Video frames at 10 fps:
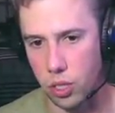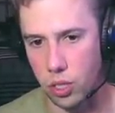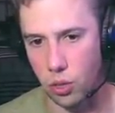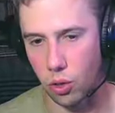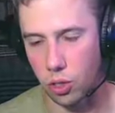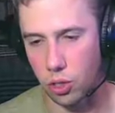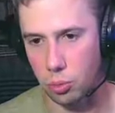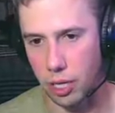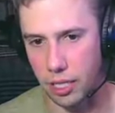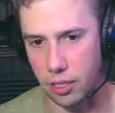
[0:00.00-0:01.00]
these are all just
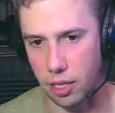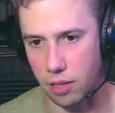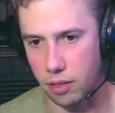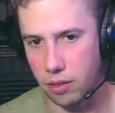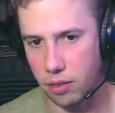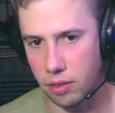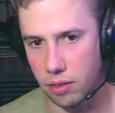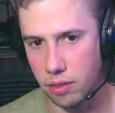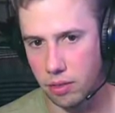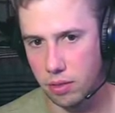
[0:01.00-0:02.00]
plants then?
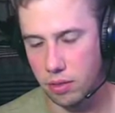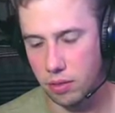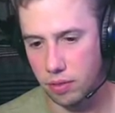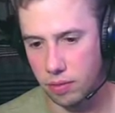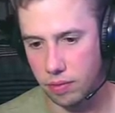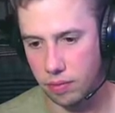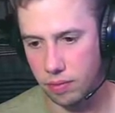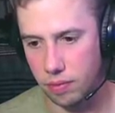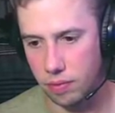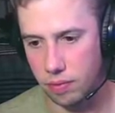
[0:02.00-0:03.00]
Oh,
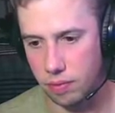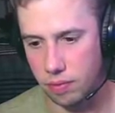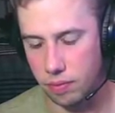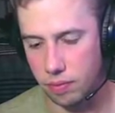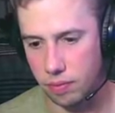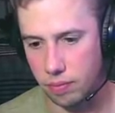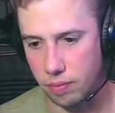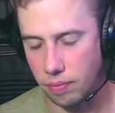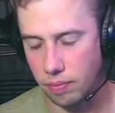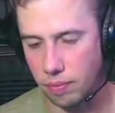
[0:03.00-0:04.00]
yes.
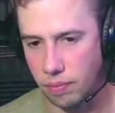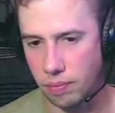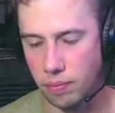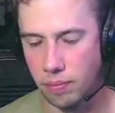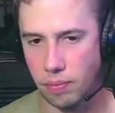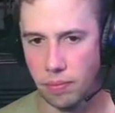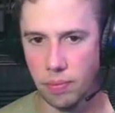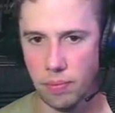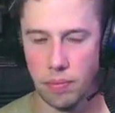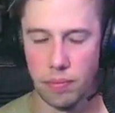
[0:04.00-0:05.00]
These are the
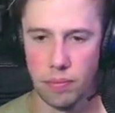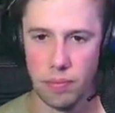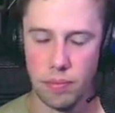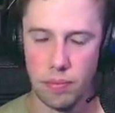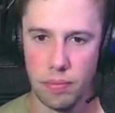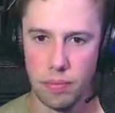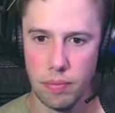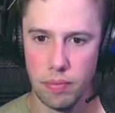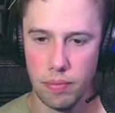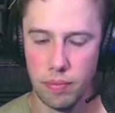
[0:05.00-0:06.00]
pre-human
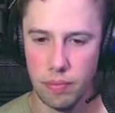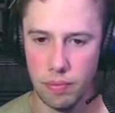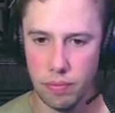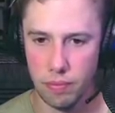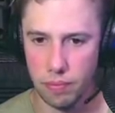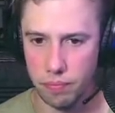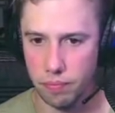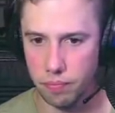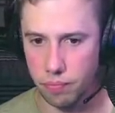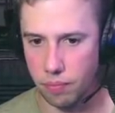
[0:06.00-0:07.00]
species we found
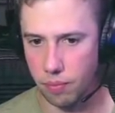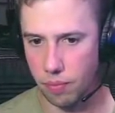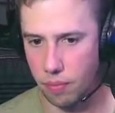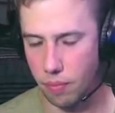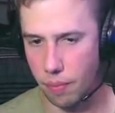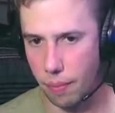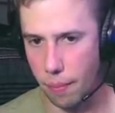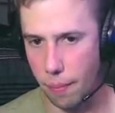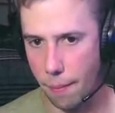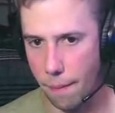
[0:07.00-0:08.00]
frozen in a cave
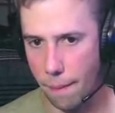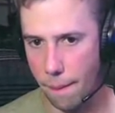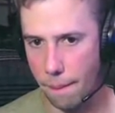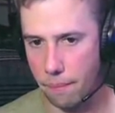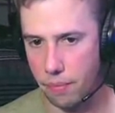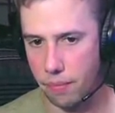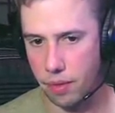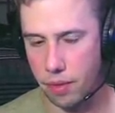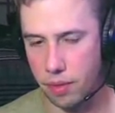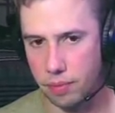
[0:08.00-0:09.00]
far south of the
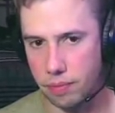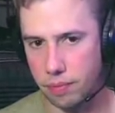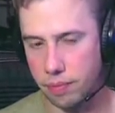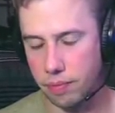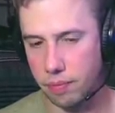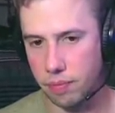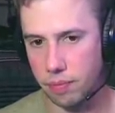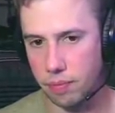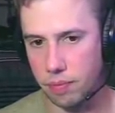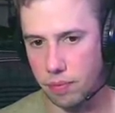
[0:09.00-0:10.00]
base.
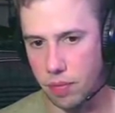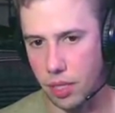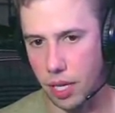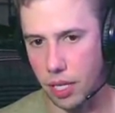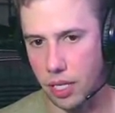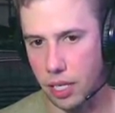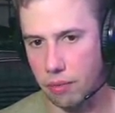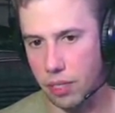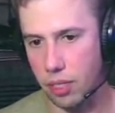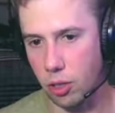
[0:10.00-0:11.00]
Yeah, they
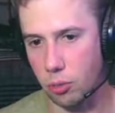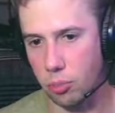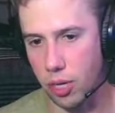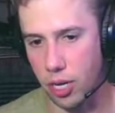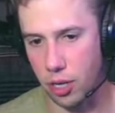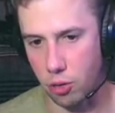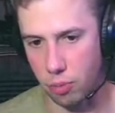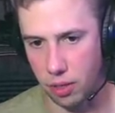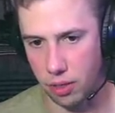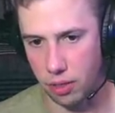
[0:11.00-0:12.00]
definitely look
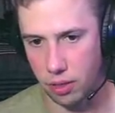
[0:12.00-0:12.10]
pre-human.